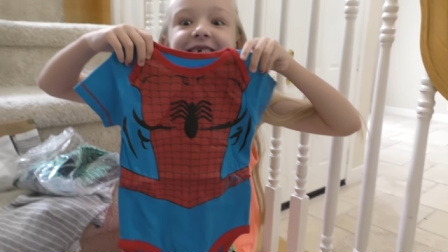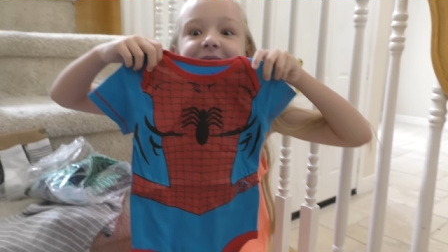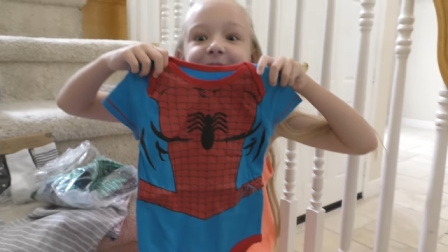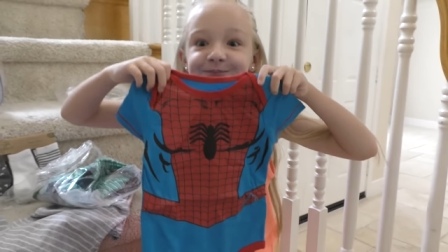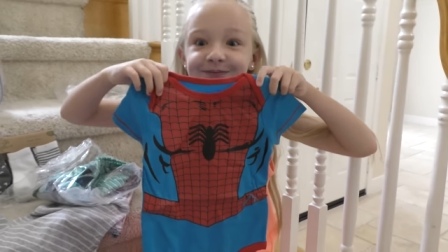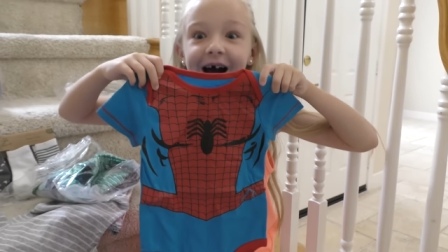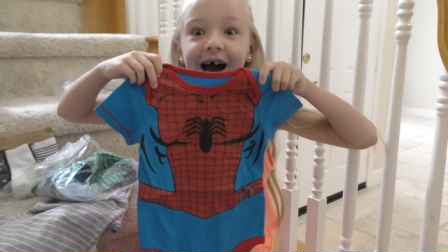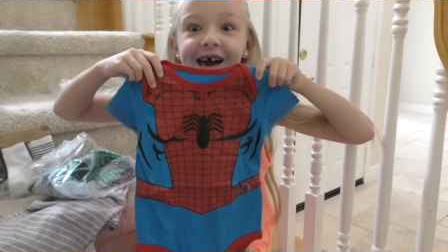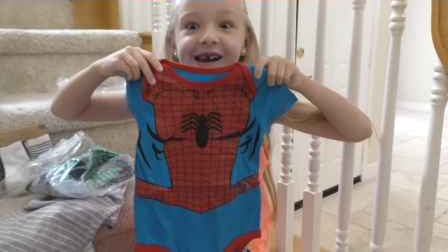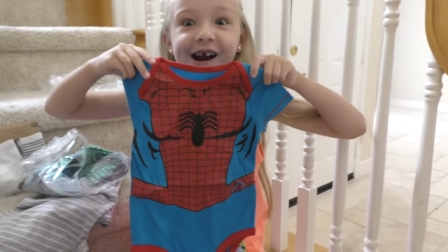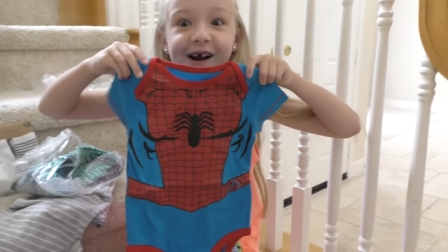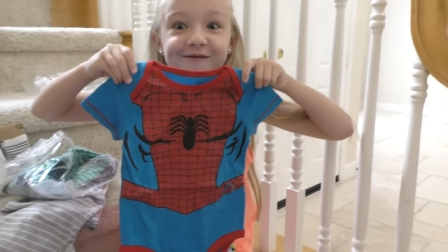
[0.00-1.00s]

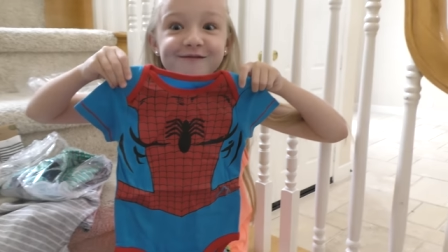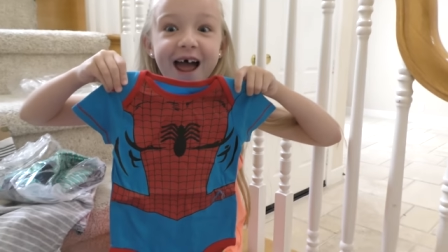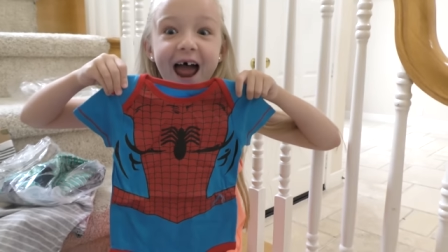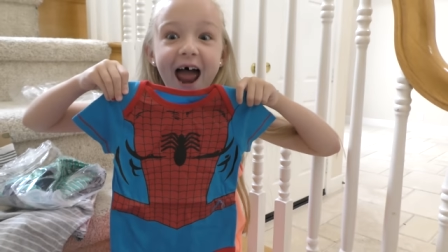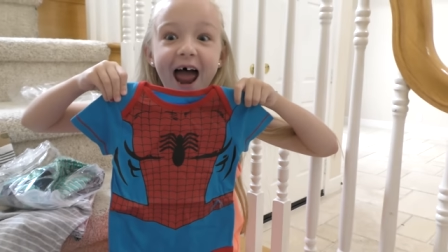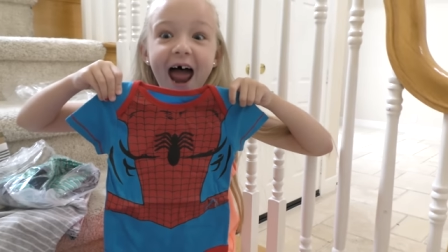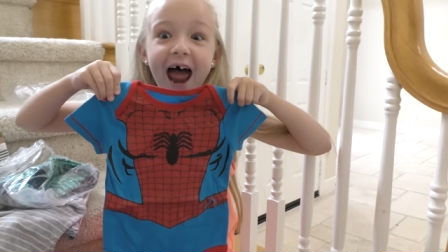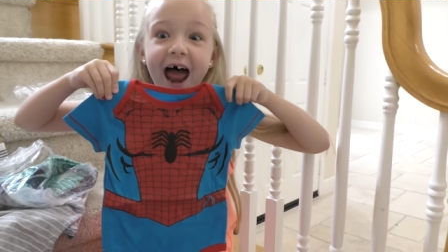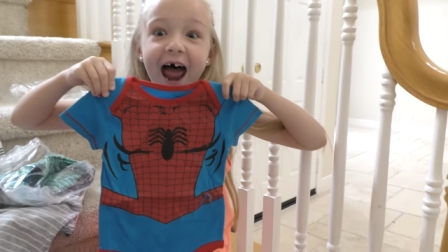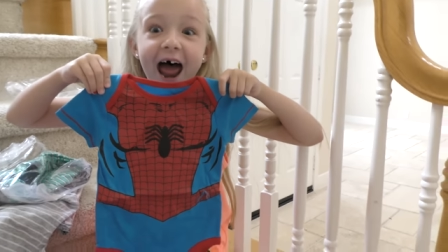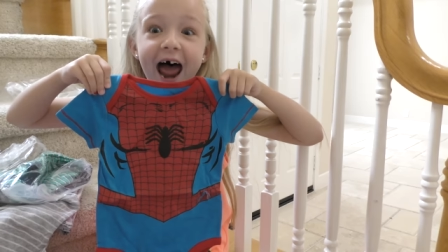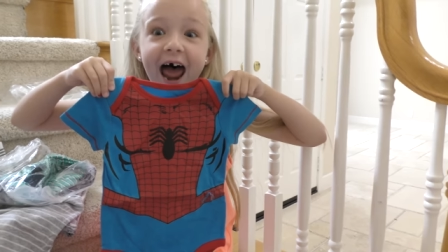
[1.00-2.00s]
Spider-Man!
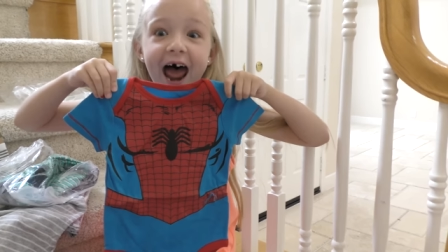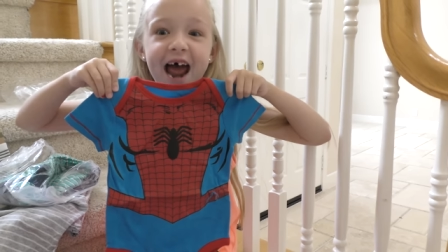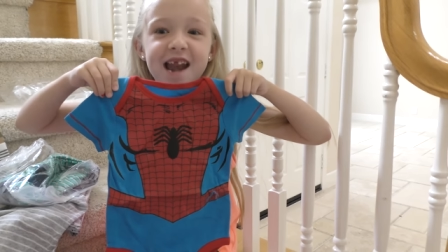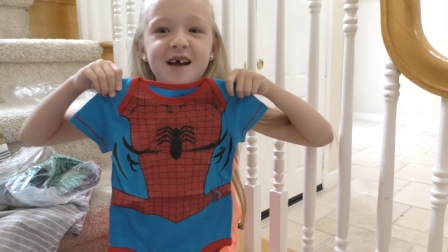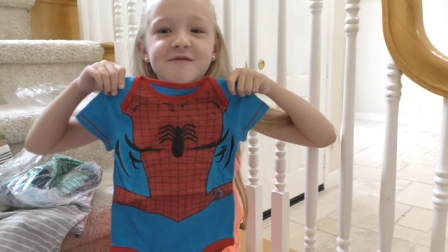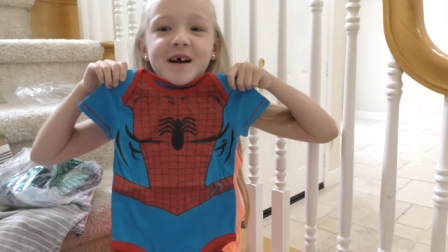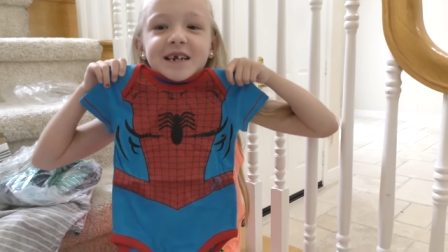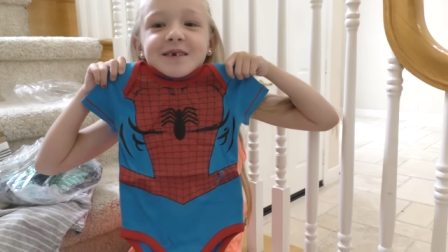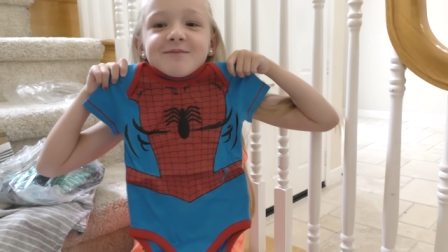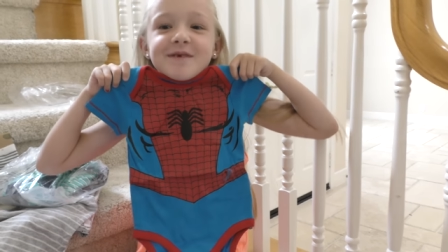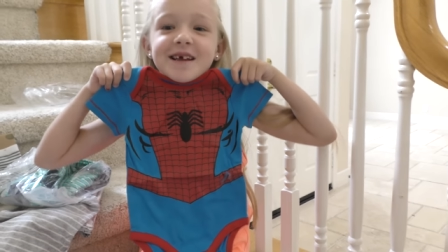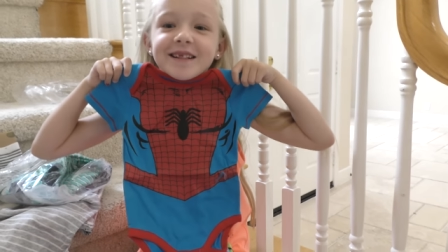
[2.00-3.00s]

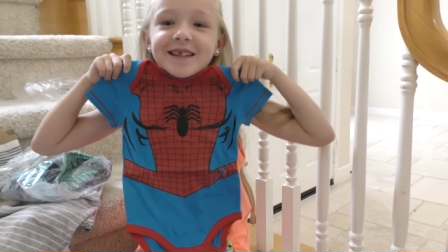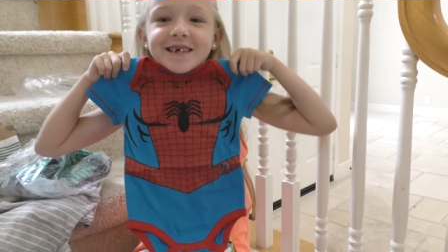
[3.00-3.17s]
Imagine me in